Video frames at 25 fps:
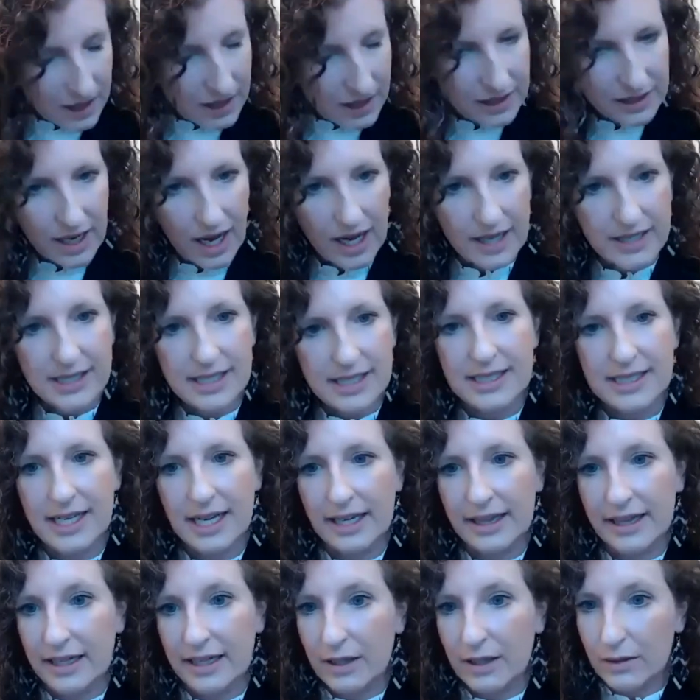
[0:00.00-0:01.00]
not to
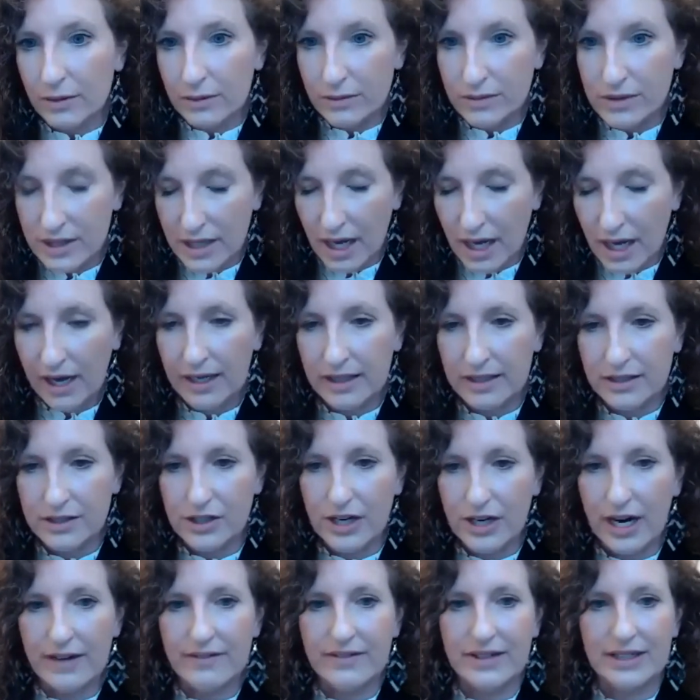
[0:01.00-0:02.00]
say that it's not a
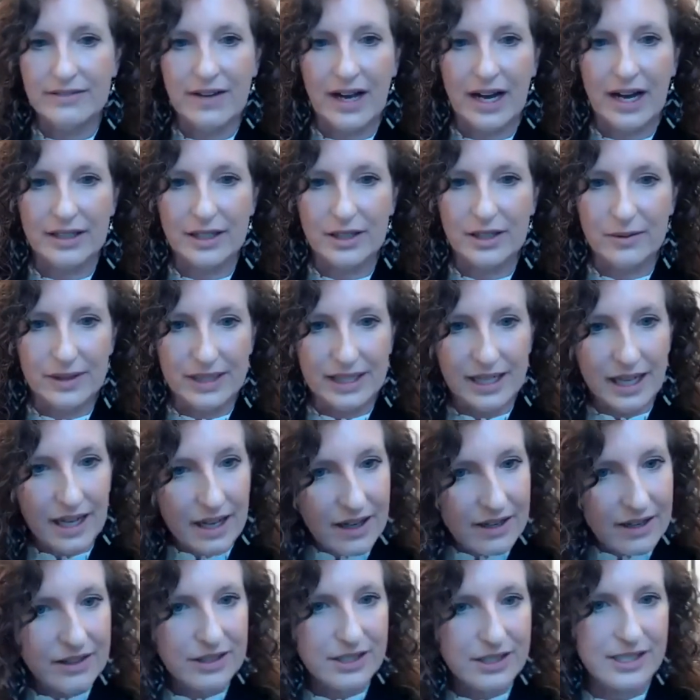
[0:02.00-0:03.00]
driving value in
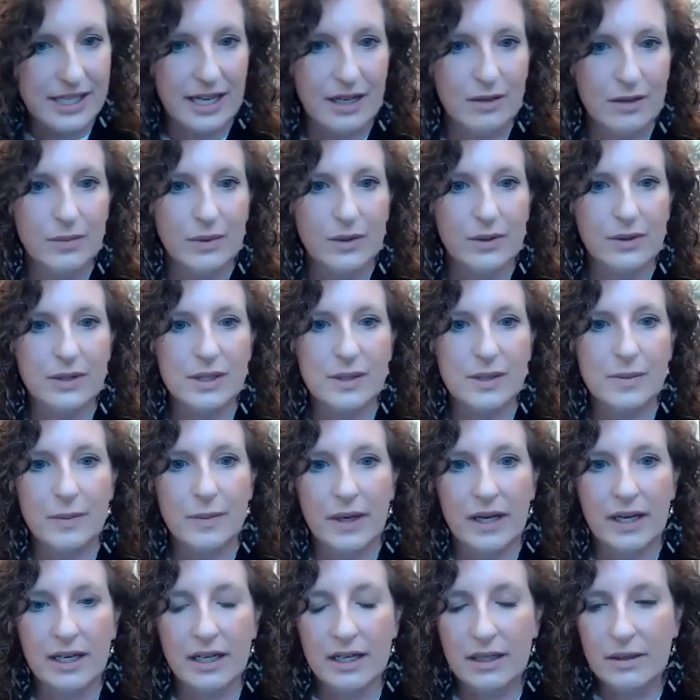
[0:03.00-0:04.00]
other samples
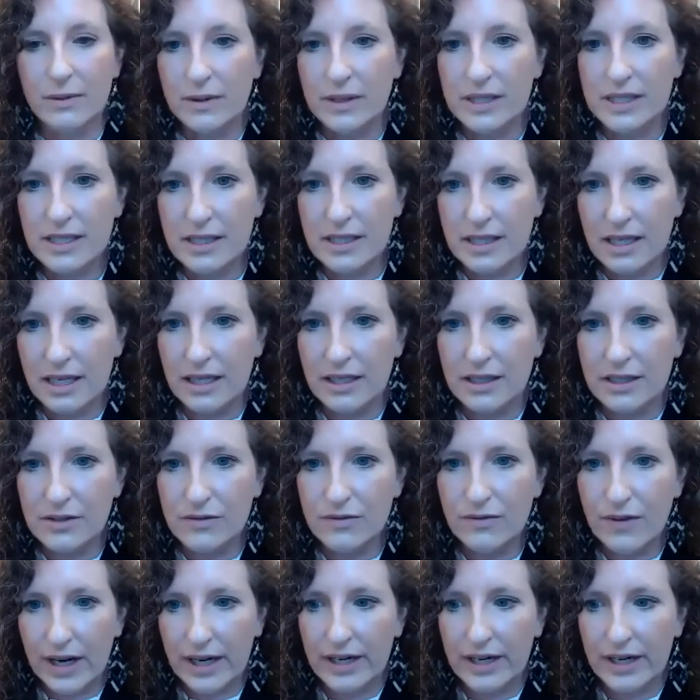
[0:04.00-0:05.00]
but it was is
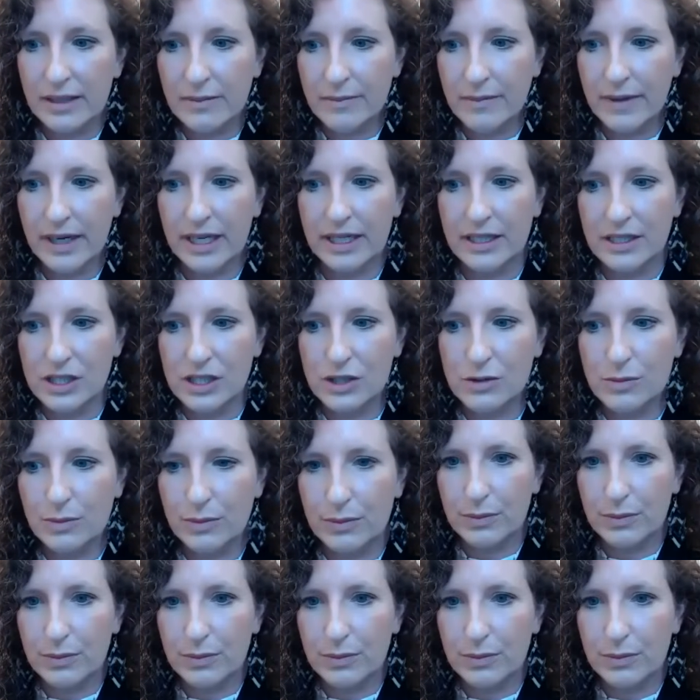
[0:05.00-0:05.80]
very much